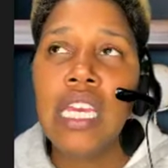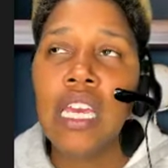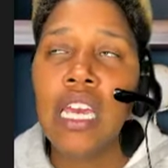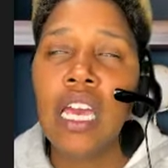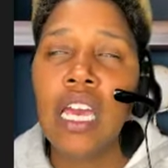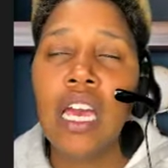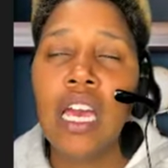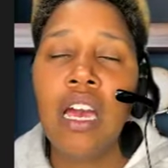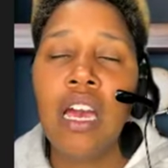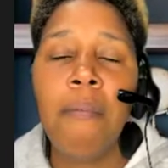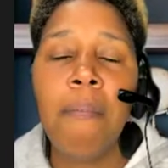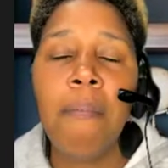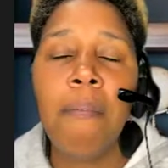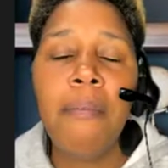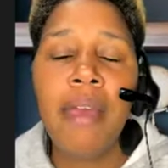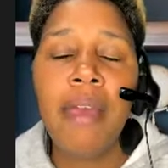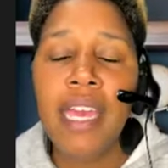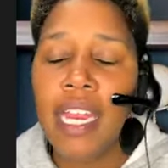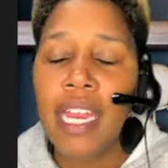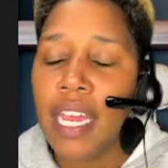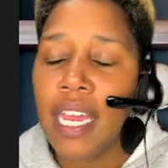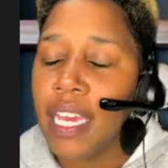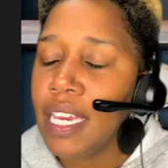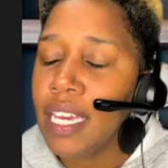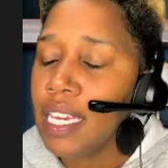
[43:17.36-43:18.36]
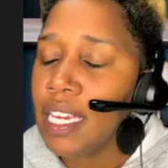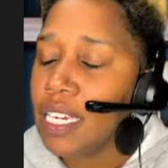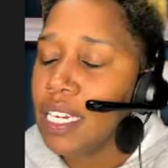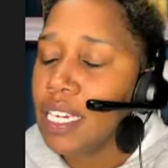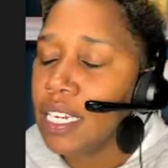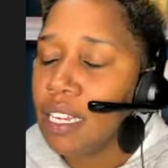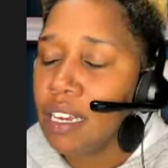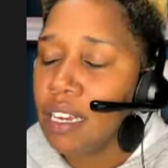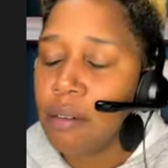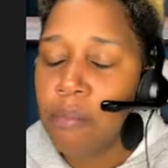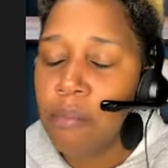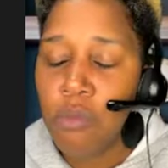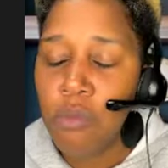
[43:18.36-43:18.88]
man, I could have
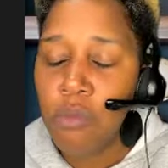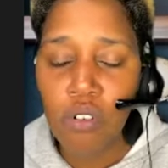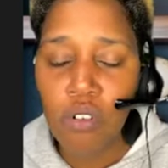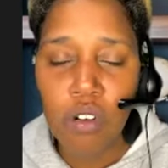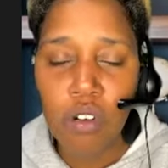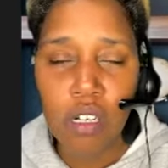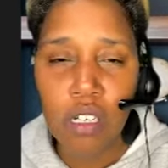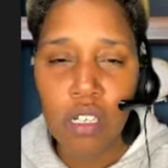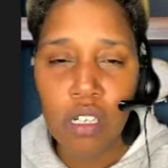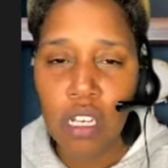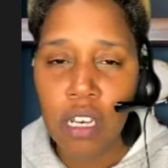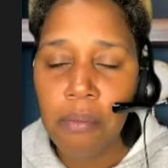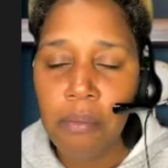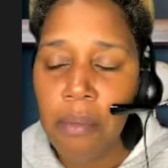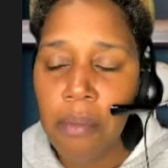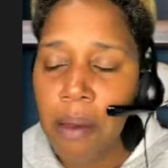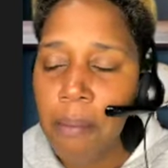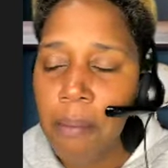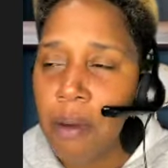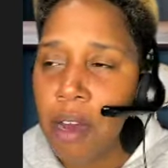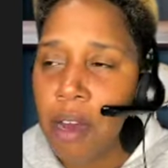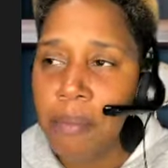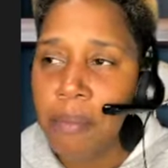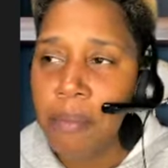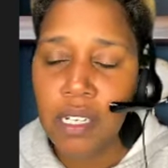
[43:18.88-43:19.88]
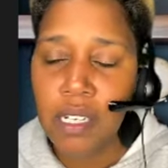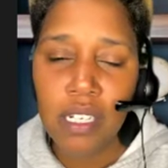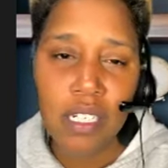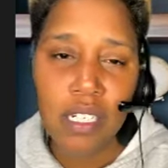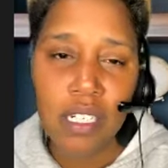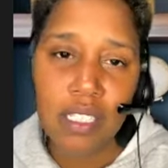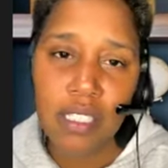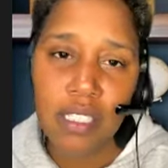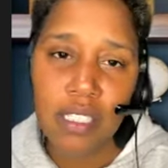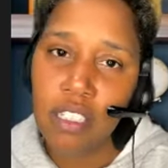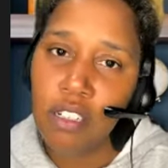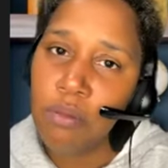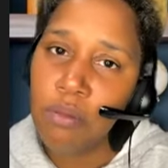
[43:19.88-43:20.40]
done more and my mama could have
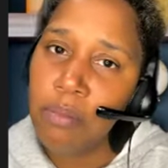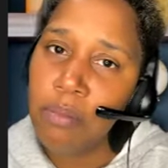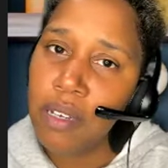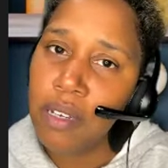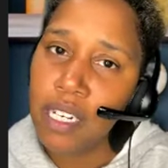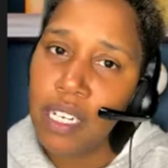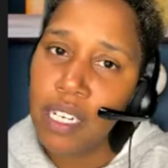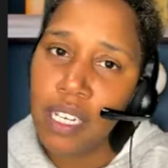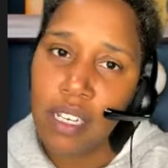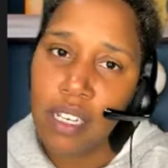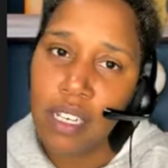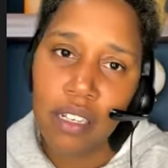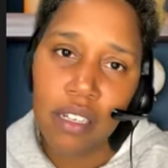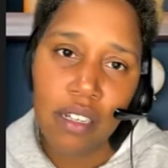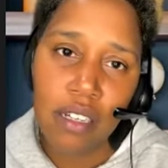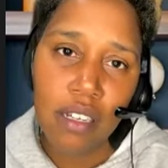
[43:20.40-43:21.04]
still been here.